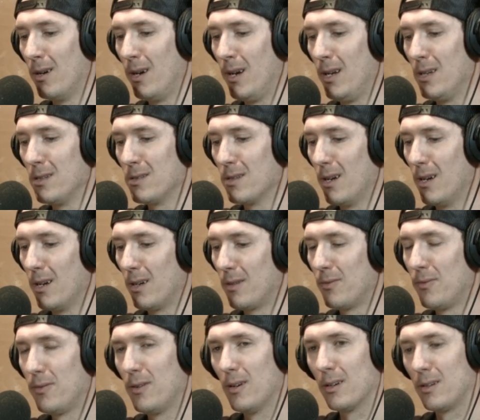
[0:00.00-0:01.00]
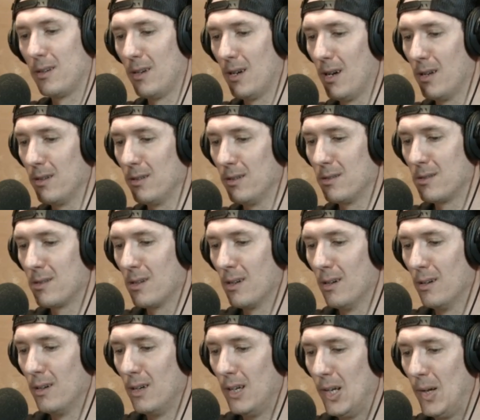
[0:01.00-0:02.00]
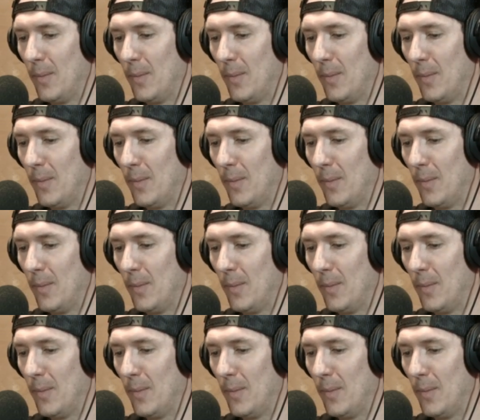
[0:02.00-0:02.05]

And he's like, fuck yeah, dude. So